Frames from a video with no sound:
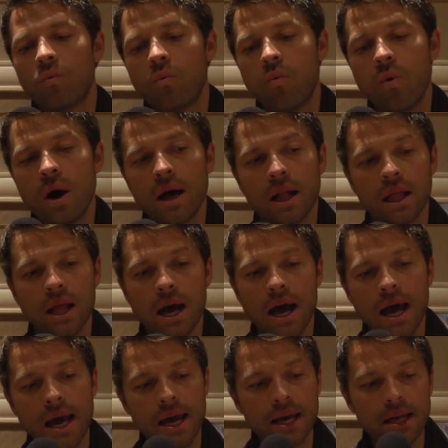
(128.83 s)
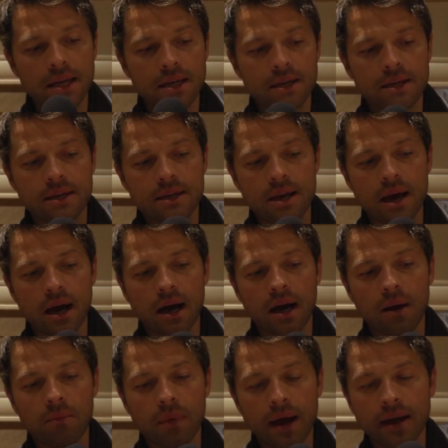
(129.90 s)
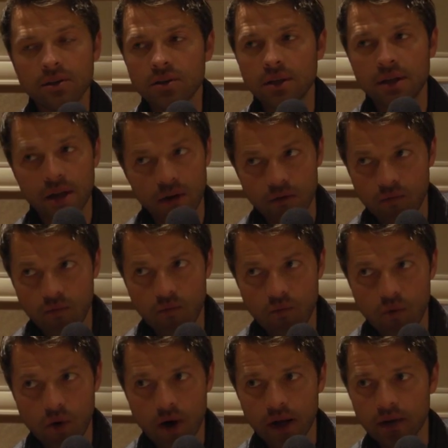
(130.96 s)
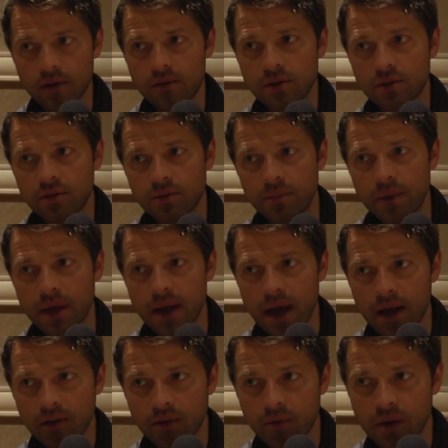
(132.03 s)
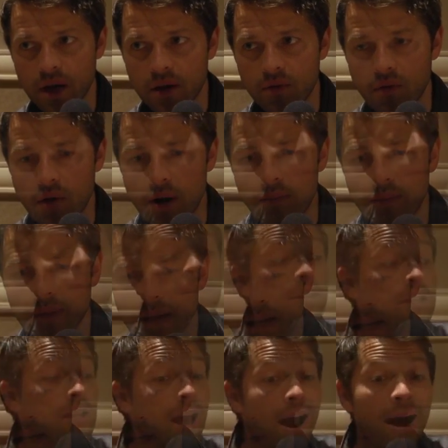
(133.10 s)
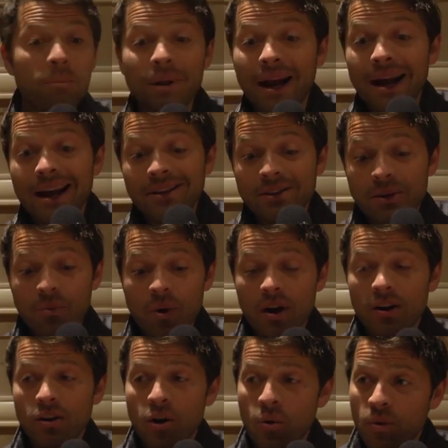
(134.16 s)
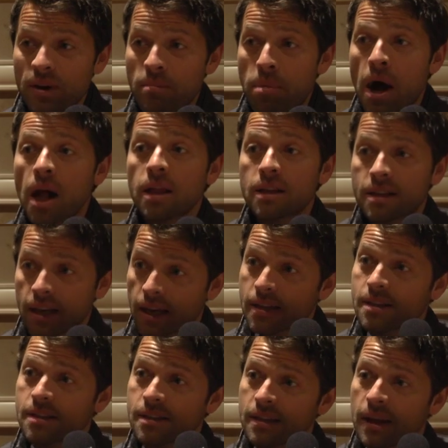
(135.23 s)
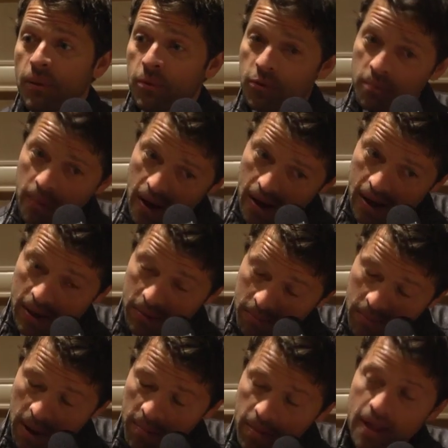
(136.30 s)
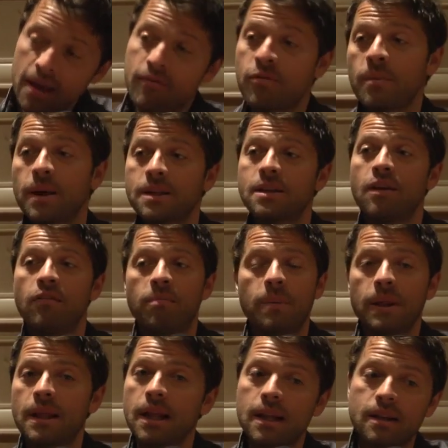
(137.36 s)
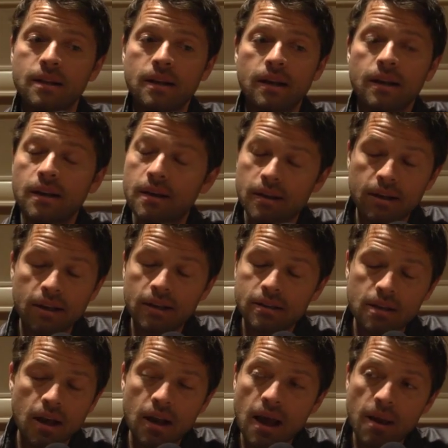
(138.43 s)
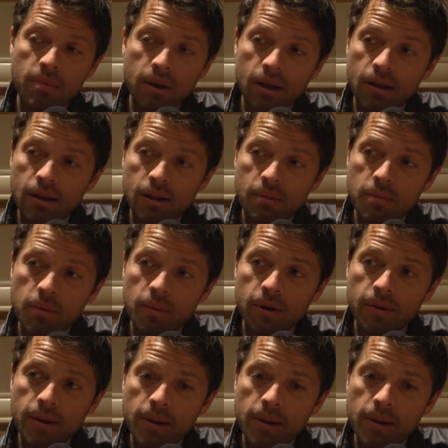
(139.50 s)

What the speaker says: Well, I actually didn't want to be an actor when I grew up. I actually wanted to go into politics. That was my plan for myself, but that is not happening at the moment.